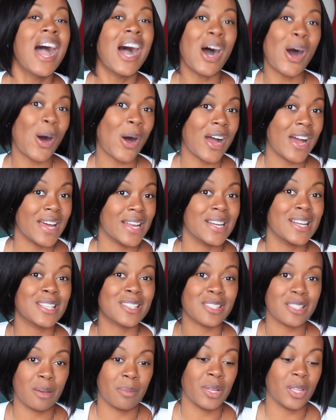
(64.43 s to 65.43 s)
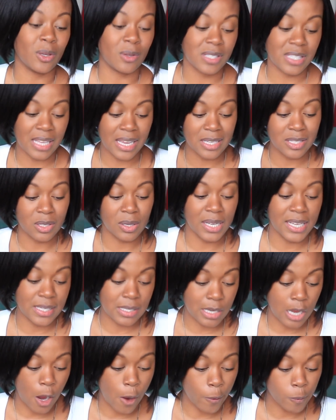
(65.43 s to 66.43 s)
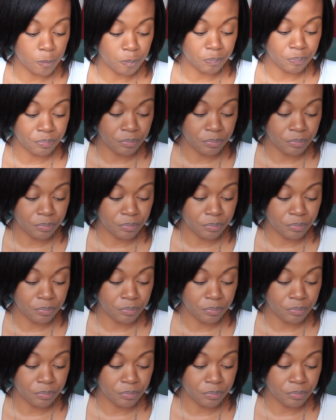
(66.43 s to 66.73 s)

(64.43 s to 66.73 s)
on some of those things. So let's go.